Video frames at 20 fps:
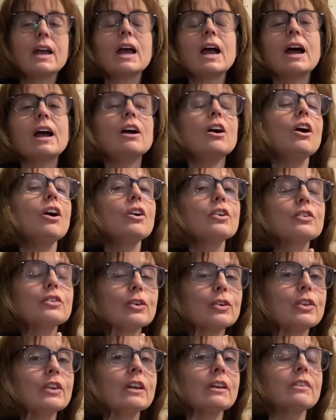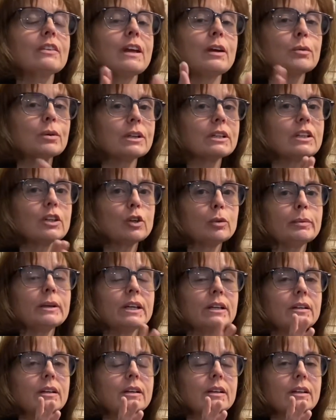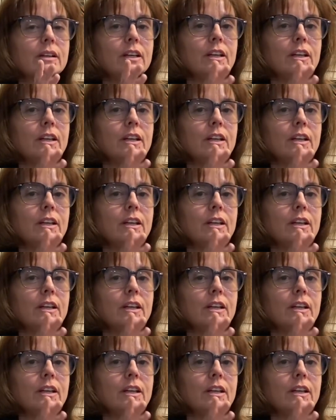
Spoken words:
I also think they were a little bit